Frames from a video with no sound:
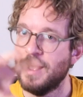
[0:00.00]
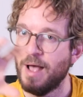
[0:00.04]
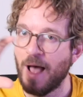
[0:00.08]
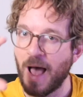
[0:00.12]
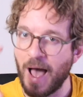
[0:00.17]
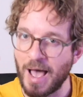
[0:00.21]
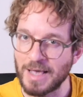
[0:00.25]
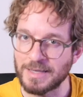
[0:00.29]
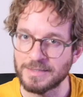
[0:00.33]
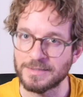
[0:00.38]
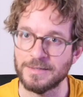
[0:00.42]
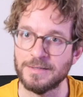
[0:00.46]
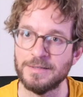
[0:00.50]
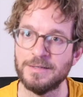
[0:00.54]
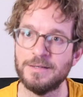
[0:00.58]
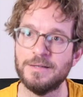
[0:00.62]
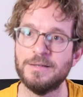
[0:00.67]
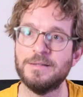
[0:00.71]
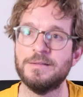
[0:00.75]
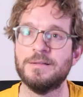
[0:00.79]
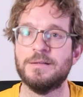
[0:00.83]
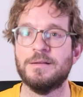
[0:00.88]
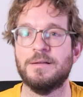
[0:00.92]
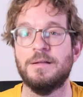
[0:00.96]

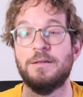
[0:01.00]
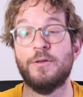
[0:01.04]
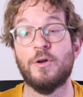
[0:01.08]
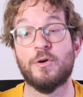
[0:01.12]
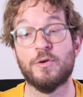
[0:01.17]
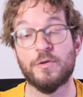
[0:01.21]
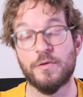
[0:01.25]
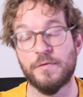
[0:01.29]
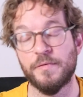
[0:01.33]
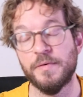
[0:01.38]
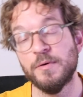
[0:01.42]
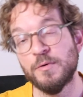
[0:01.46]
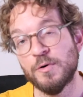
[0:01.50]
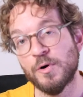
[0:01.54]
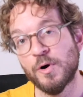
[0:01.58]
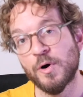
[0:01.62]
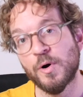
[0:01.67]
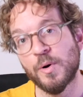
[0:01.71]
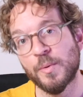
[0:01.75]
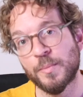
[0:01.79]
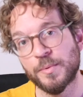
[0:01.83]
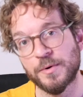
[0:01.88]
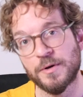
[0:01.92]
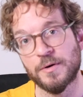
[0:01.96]
Iceland, north of
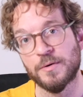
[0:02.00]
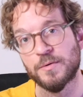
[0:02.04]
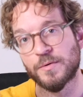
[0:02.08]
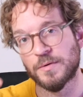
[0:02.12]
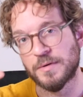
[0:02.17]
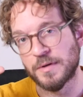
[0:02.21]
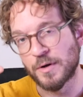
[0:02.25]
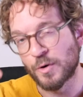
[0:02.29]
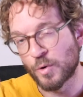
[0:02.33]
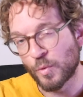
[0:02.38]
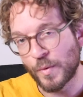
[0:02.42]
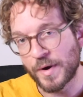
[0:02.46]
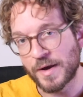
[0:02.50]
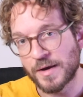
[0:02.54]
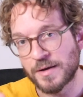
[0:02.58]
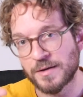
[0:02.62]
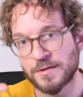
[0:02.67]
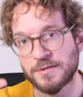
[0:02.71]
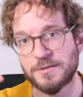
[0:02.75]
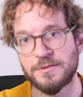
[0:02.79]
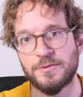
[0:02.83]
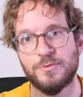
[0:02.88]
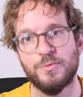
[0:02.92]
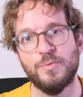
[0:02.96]
Europe, you know,
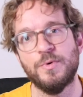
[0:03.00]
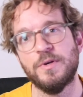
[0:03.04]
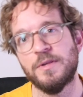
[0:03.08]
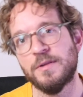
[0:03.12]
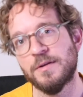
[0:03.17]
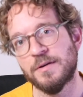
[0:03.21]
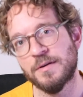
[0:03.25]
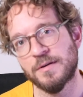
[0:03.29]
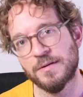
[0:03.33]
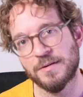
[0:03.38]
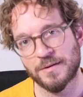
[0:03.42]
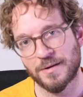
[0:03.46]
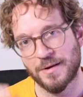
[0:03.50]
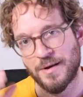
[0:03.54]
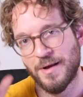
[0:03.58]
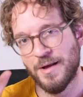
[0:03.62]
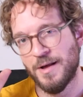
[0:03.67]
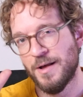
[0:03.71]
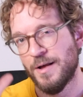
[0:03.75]
Norway, Sweden,